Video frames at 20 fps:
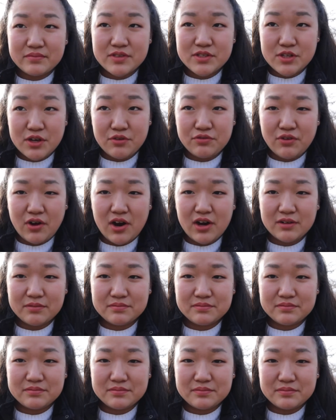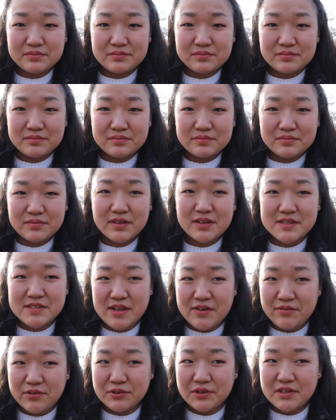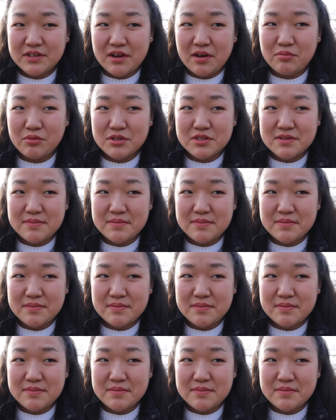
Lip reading: so far, because I've only done one